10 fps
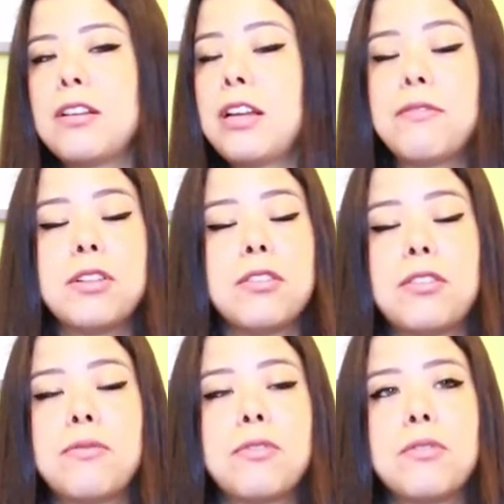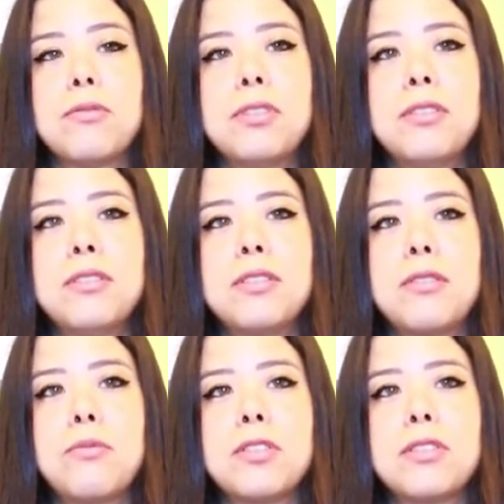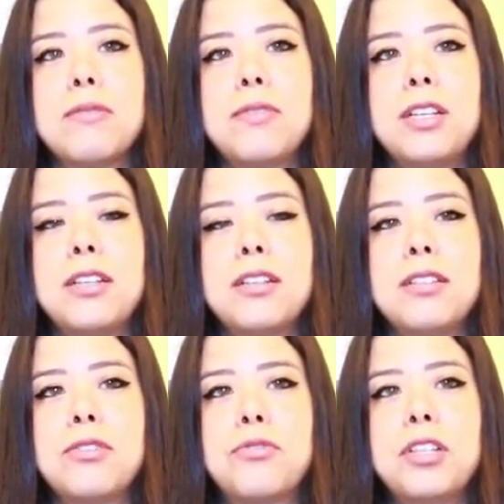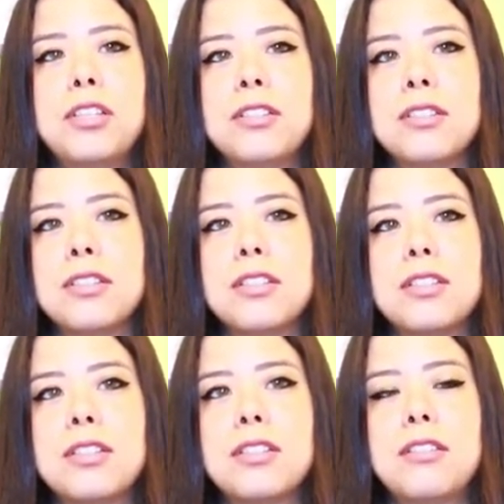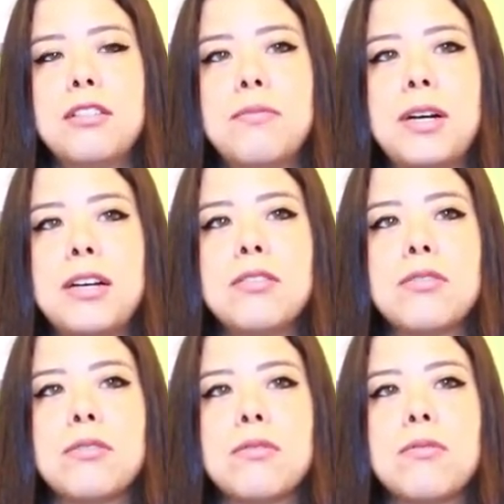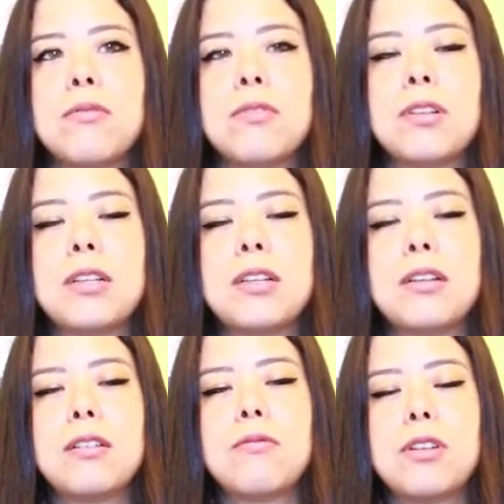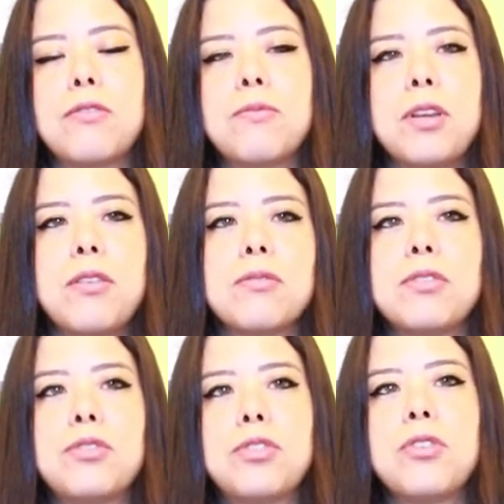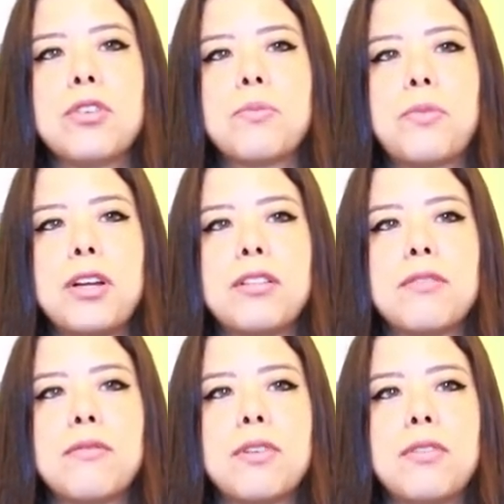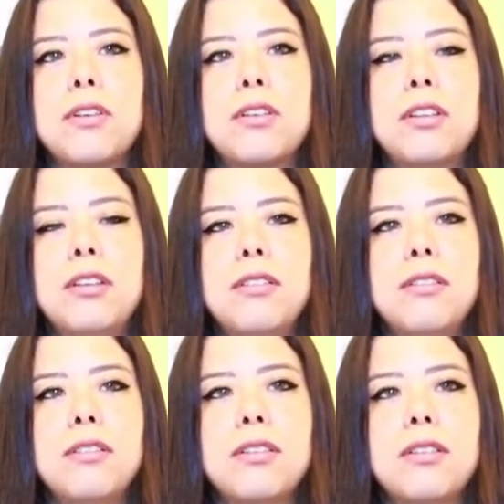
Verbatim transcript: I have a lot of cousins that was living in the street nearby. So one of my cousins she got pregnant very early,